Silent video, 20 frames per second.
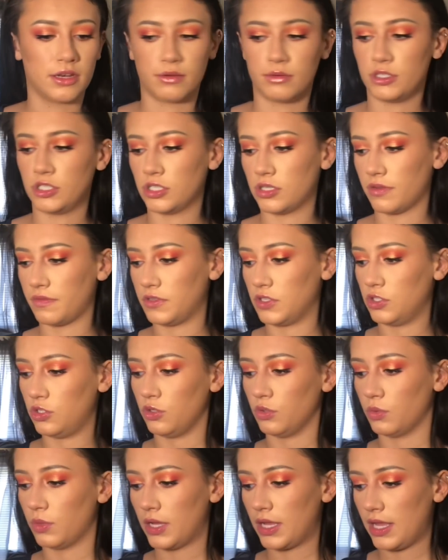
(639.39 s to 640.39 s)
Now we just have to
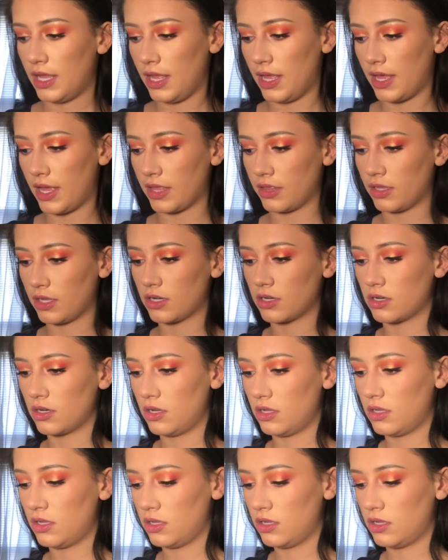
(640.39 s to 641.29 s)
do highlighter.